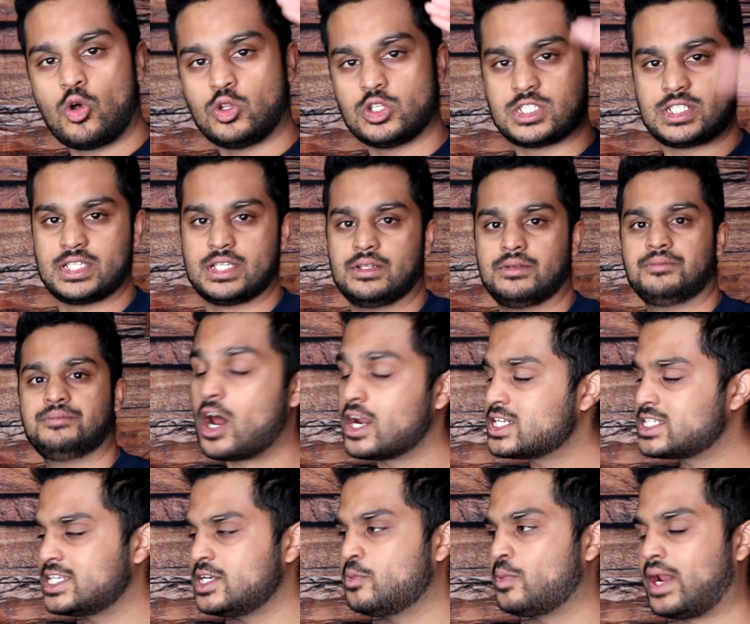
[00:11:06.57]
Olson.
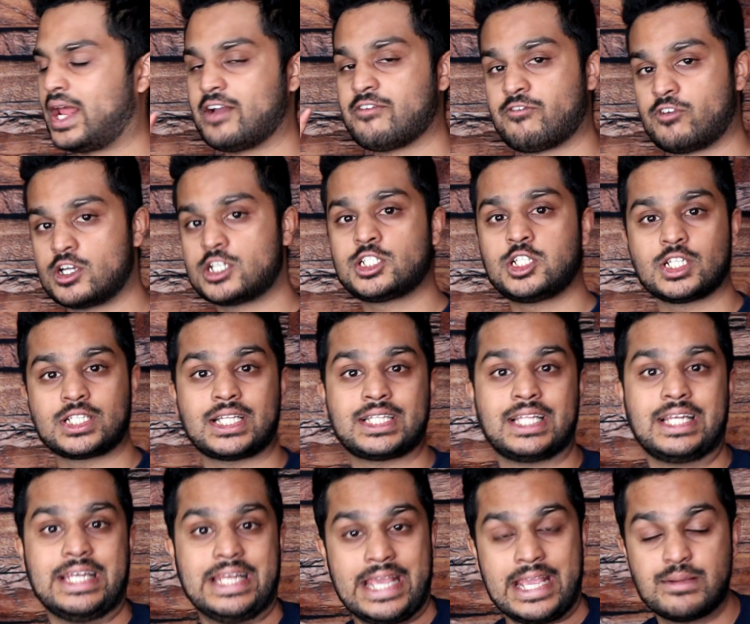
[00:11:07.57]
Honestly, when I first looked at
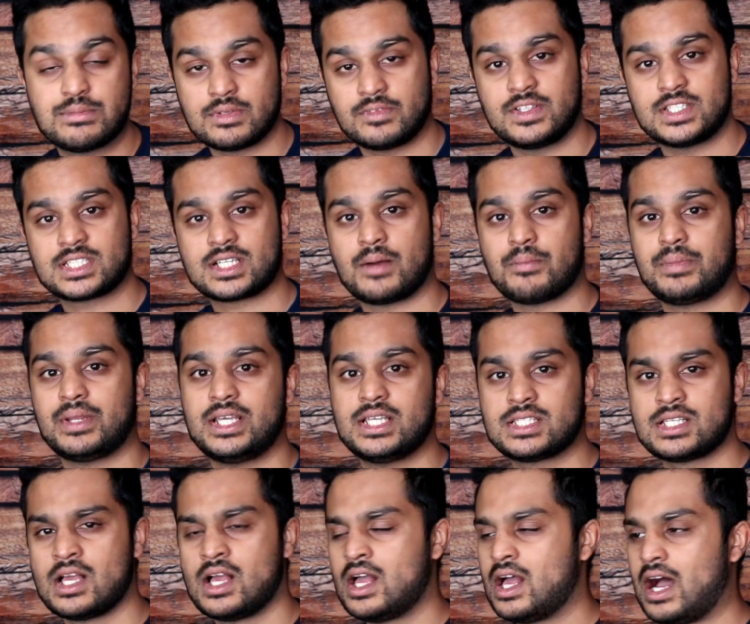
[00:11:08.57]
the names of these
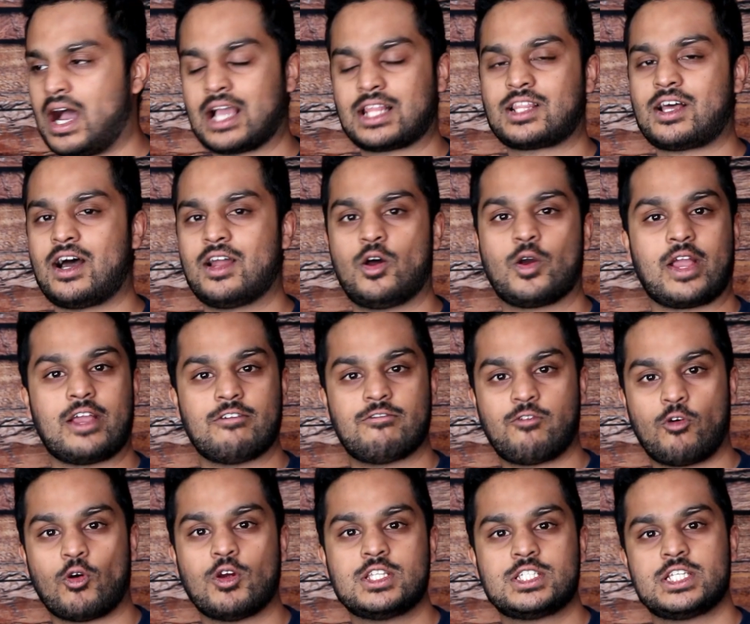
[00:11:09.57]
companies, I thought, okay,
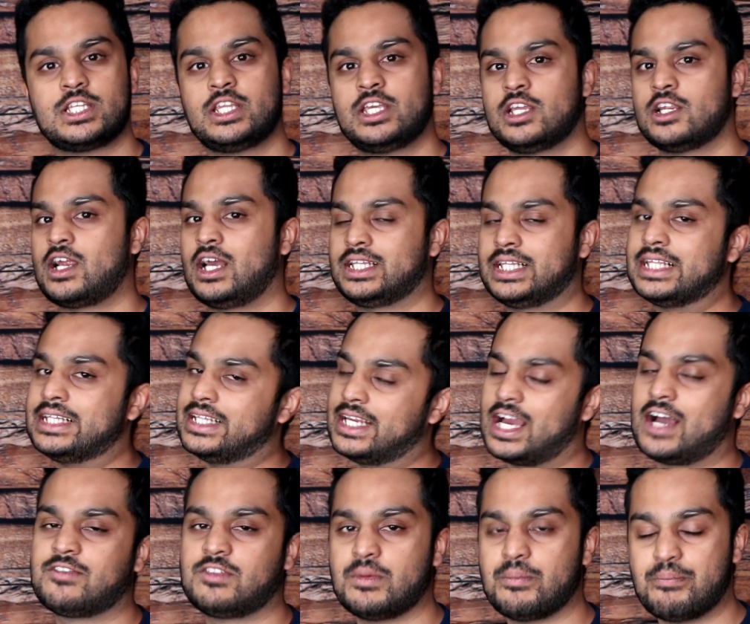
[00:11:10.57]
Ford's in here. I think they
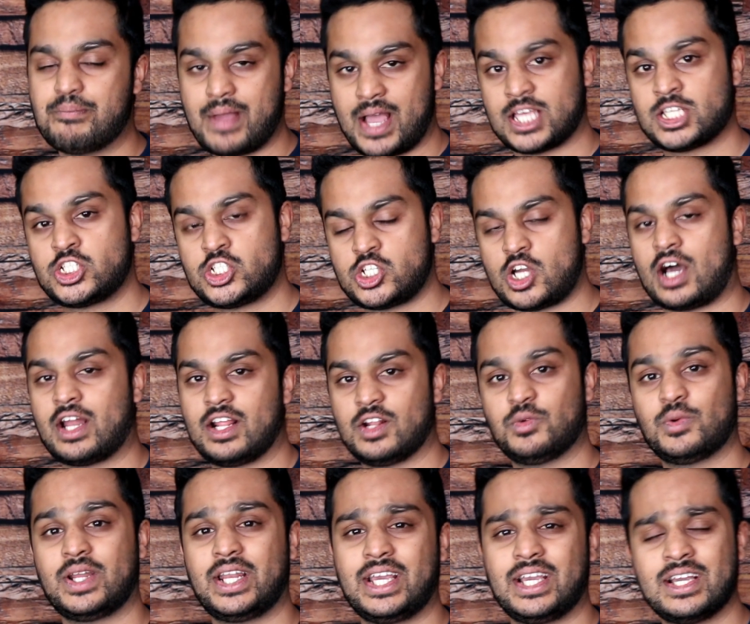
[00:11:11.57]
have the best shot
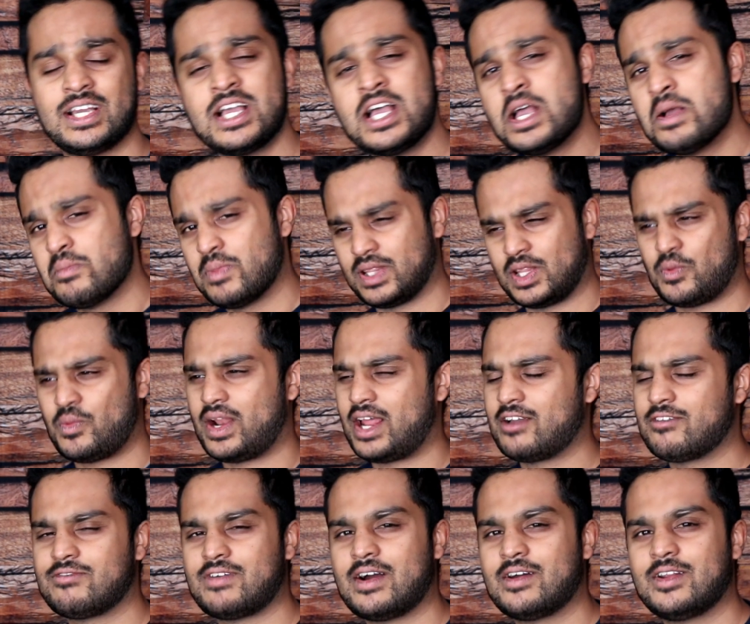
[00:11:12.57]
at winning. But then when
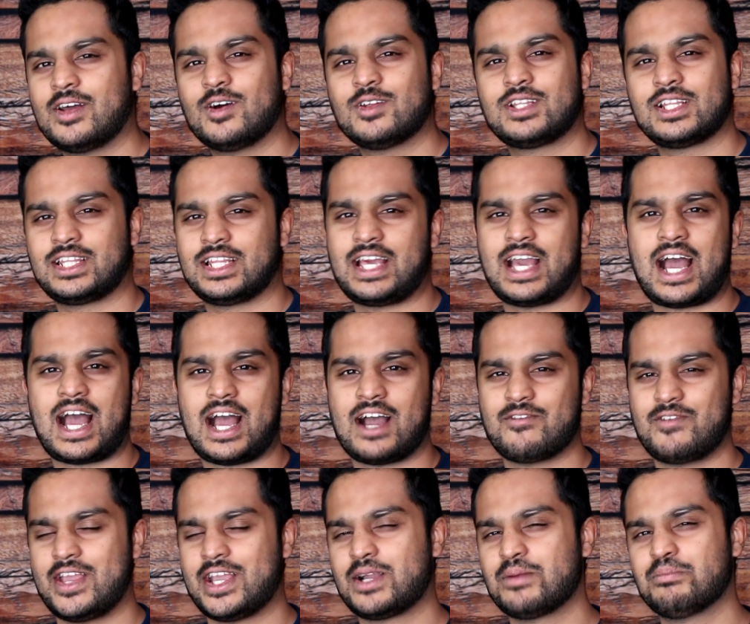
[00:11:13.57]
I found out that they
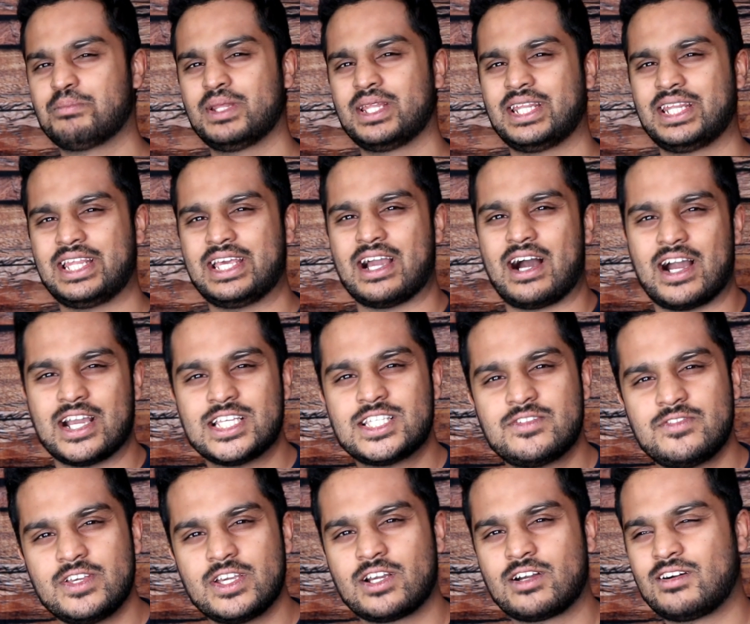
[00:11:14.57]
have a completely
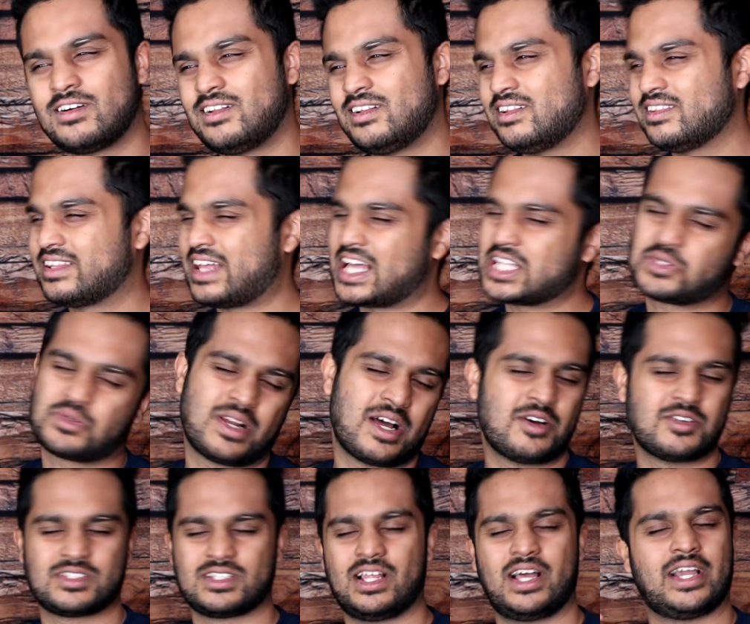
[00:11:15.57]
ICE vehicle, that's when
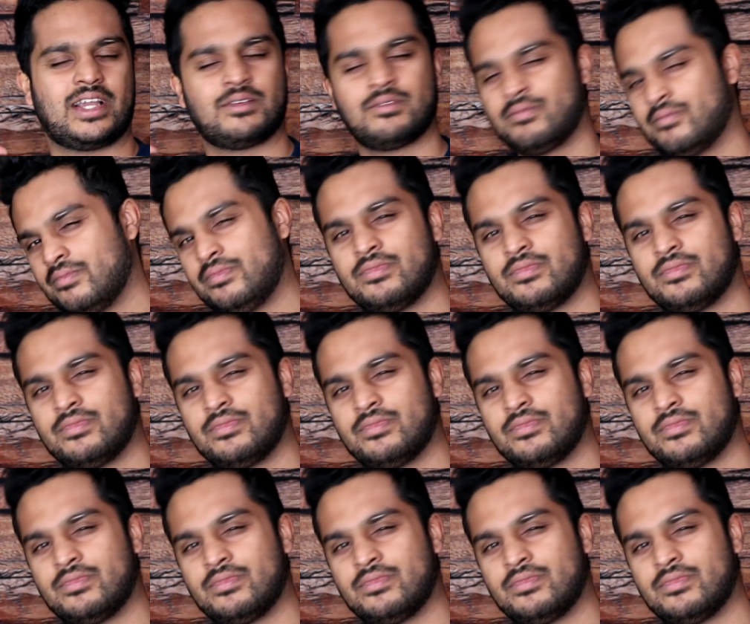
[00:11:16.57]
I was like,